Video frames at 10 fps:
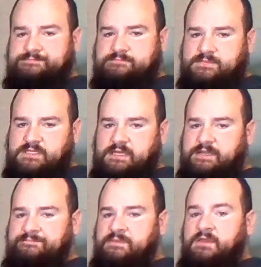
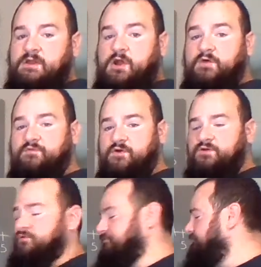okay, our
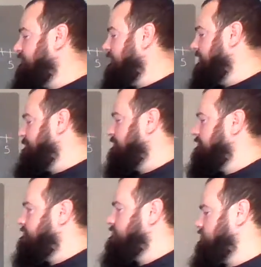vertical flip
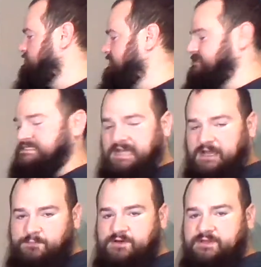just takes the
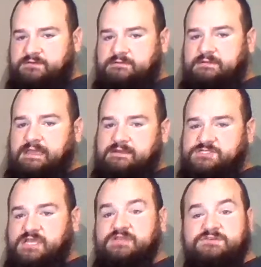output and
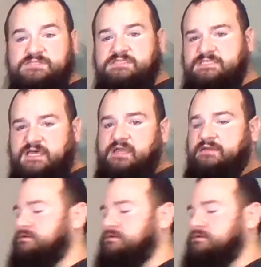changes its sign.